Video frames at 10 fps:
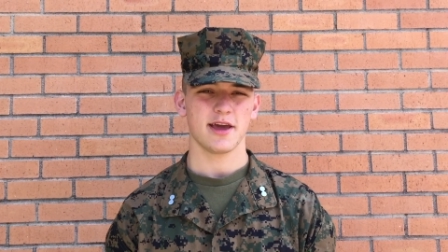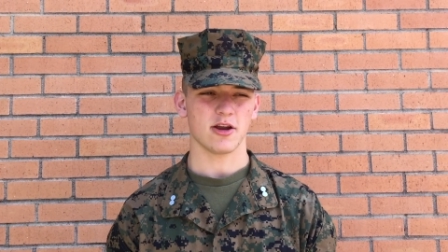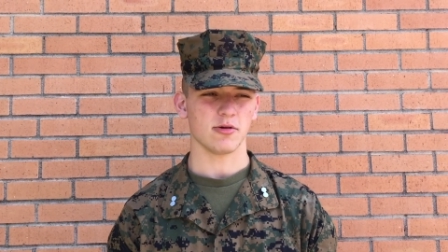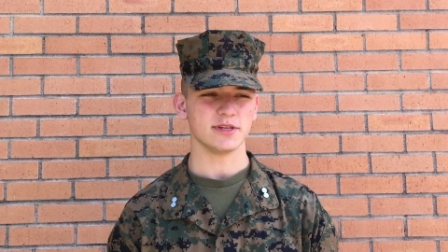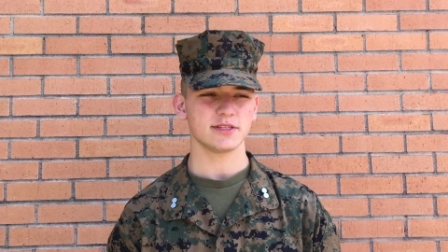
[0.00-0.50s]

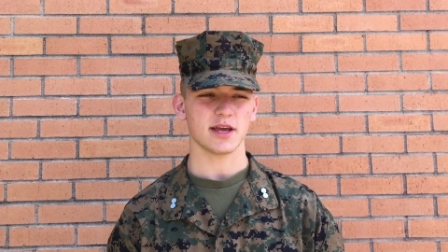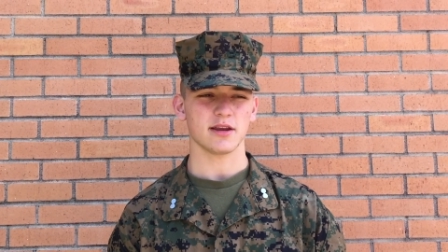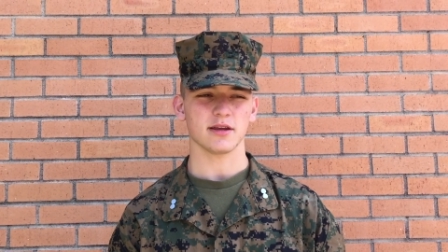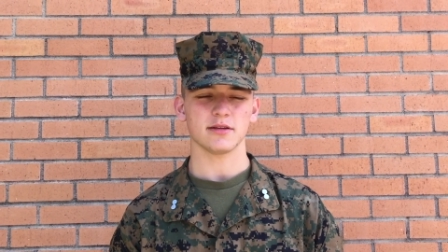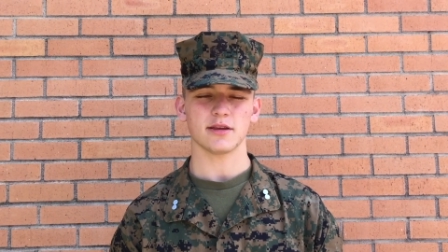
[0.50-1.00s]
and I'll be
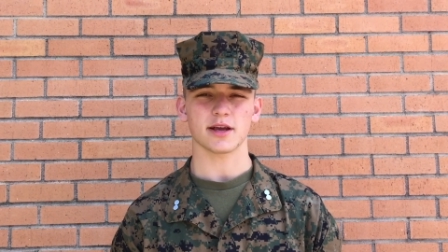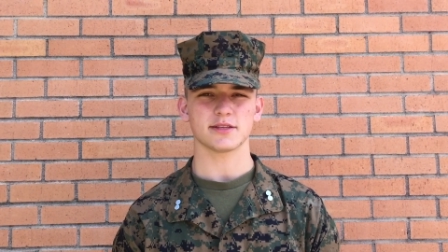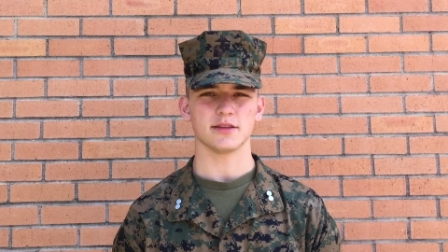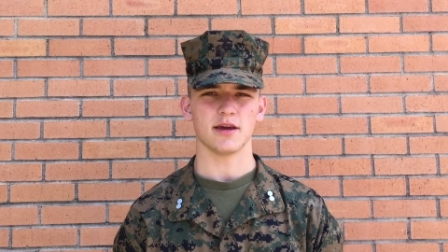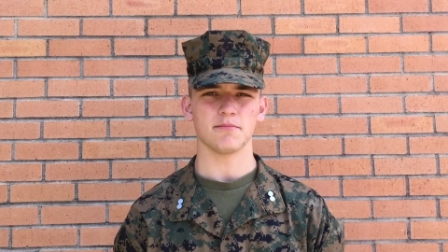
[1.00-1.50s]
standing
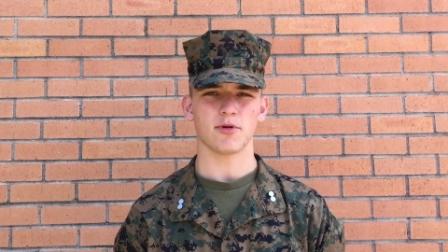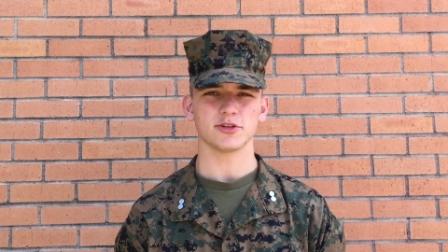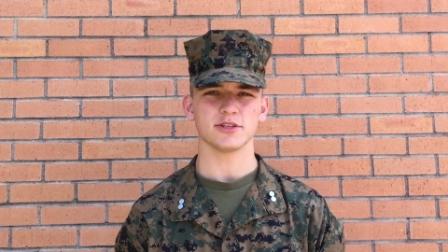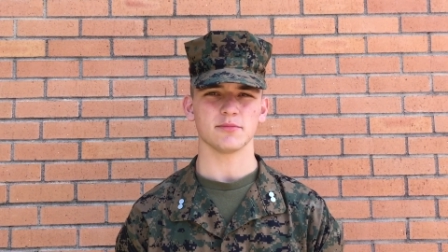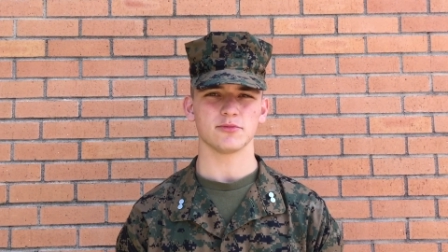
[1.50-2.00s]
next to them,
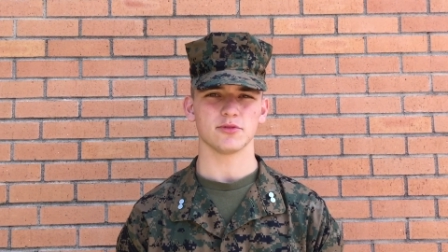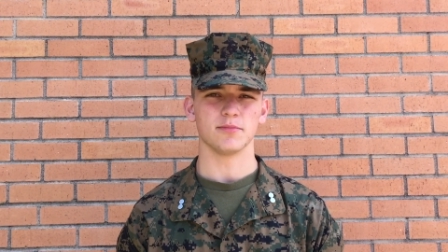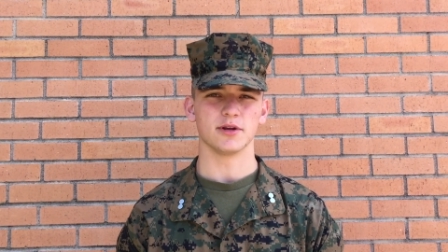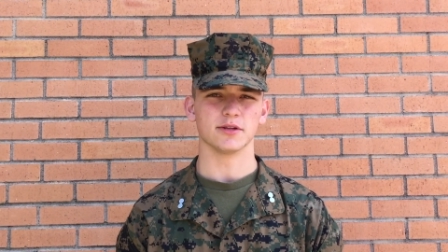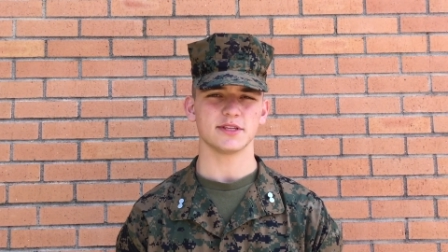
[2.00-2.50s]
marching them through
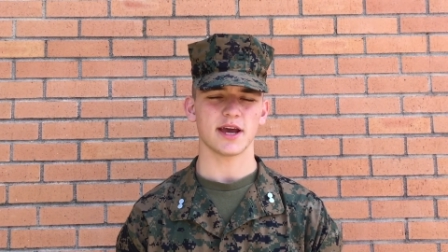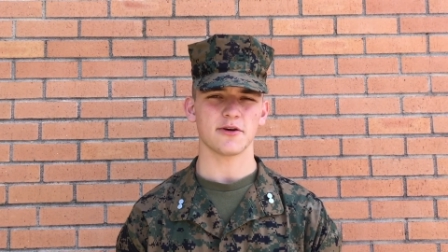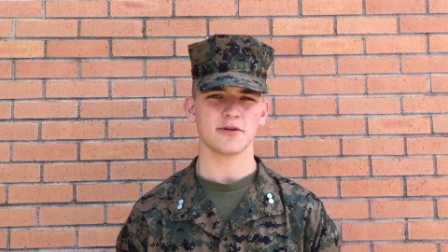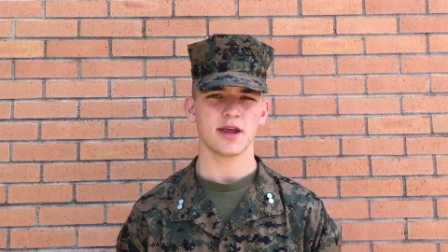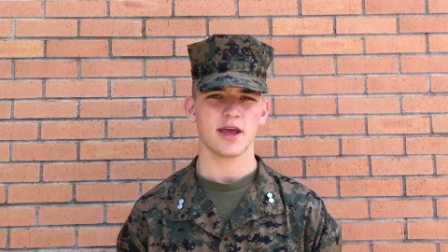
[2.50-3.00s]
the middle of
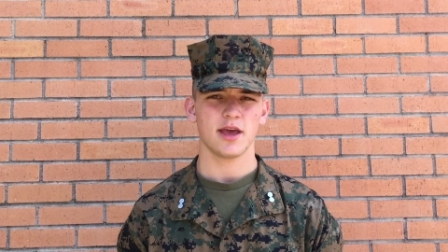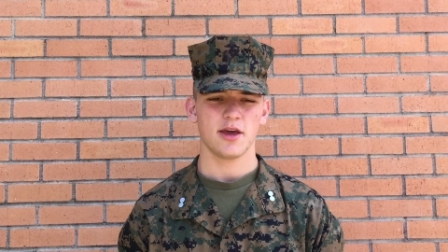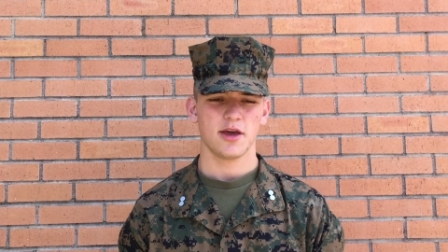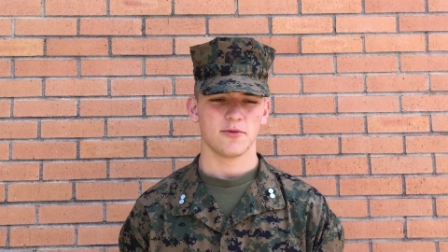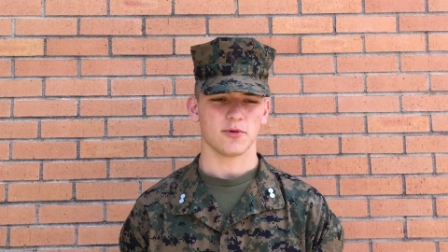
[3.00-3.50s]
town.
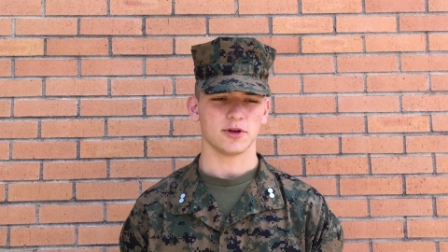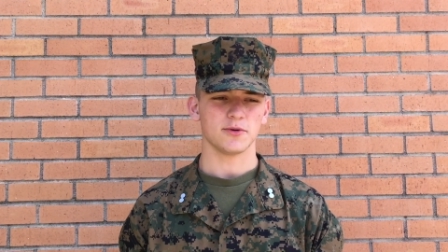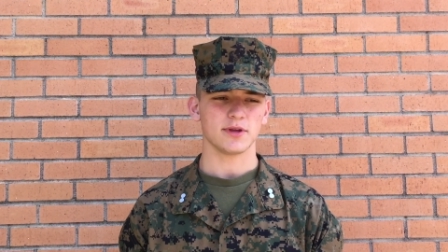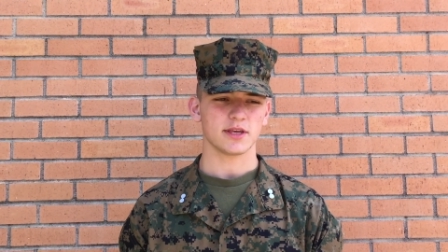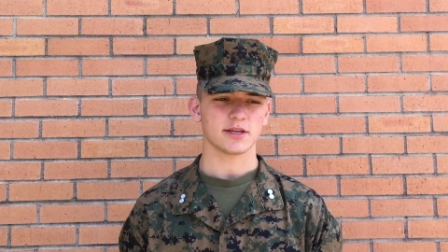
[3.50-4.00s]
We're
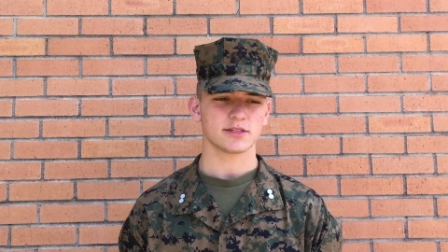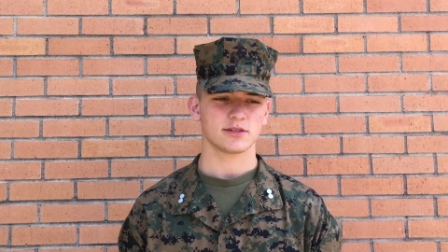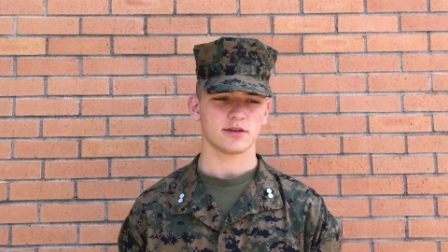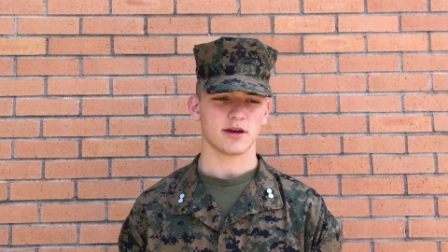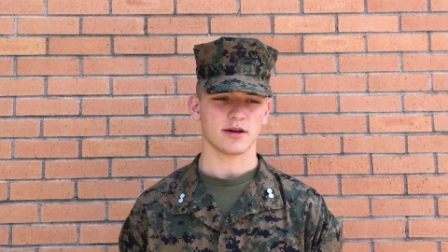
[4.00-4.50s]
doing
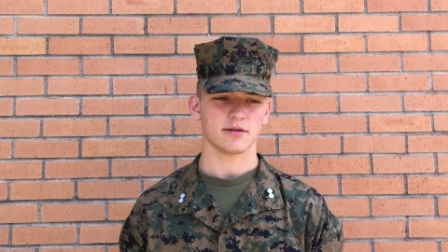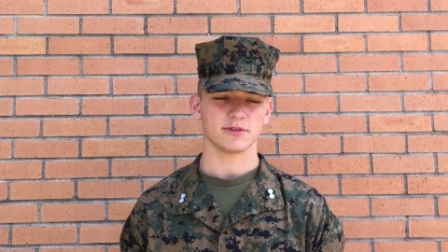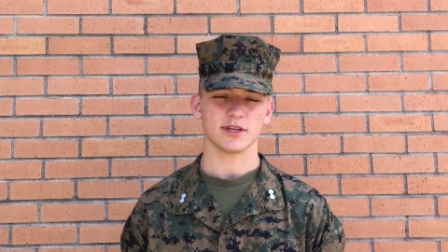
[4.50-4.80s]
this um,